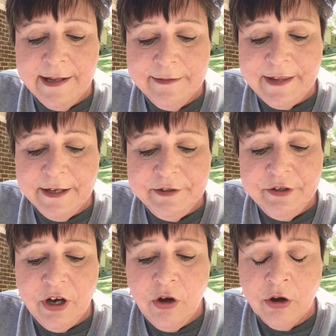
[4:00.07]
that they do
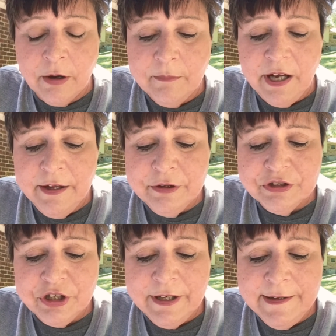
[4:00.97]
not harm other
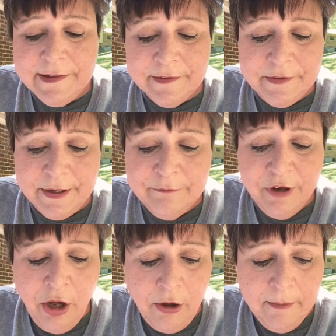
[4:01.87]
trees as they
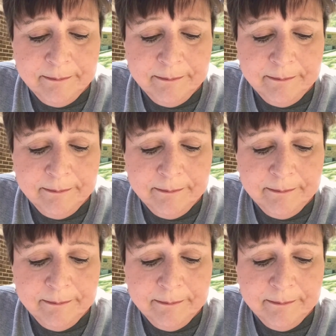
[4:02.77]
fall.